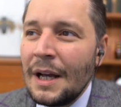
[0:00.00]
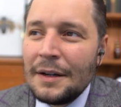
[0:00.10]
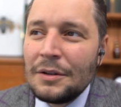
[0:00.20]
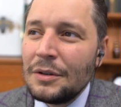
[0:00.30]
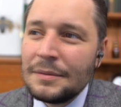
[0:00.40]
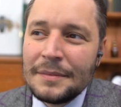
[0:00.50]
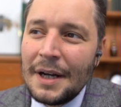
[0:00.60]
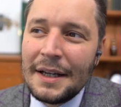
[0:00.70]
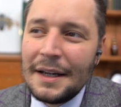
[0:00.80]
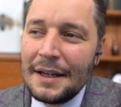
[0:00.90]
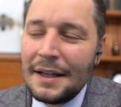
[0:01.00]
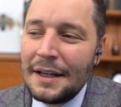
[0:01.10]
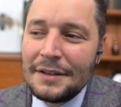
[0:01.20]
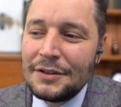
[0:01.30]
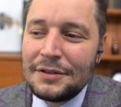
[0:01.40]
I don't know,
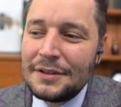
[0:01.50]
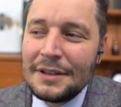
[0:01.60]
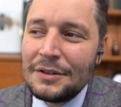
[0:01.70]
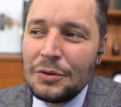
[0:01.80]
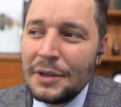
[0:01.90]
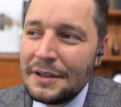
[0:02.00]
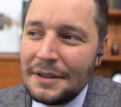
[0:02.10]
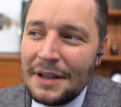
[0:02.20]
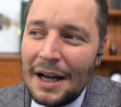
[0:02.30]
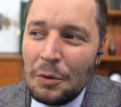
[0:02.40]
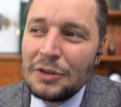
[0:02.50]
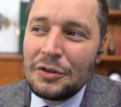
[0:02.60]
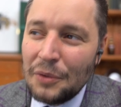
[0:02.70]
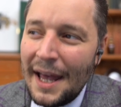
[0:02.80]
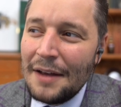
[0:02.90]
I just didn't do it. I
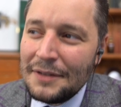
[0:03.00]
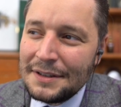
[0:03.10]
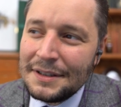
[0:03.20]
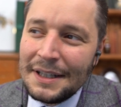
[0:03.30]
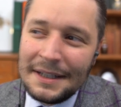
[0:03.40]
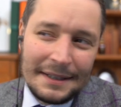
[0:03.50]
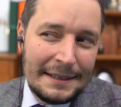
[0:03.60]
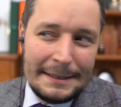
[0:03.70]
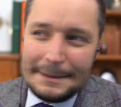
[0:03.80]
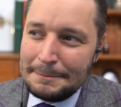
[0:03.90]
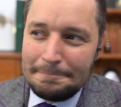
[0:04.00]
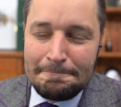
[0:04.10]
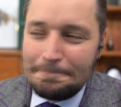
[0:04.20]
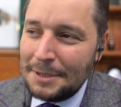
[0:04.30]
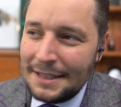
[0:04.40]
wanted to have it,
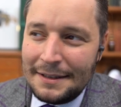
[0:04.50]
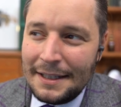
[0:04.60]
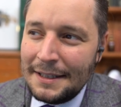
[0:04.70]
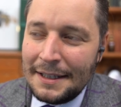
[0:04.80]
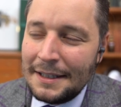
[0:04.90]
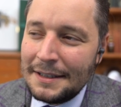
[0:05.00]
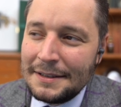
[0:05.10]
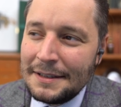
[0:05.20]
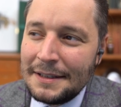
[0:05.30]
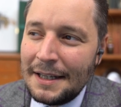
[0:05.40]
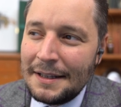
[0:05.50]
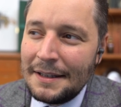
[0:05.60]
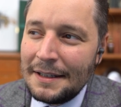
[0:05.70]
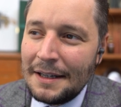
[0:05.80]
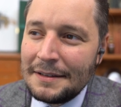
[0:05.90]
but then I didn't have
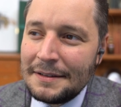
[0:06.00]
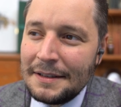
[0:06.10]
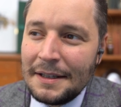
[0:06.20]
the guts,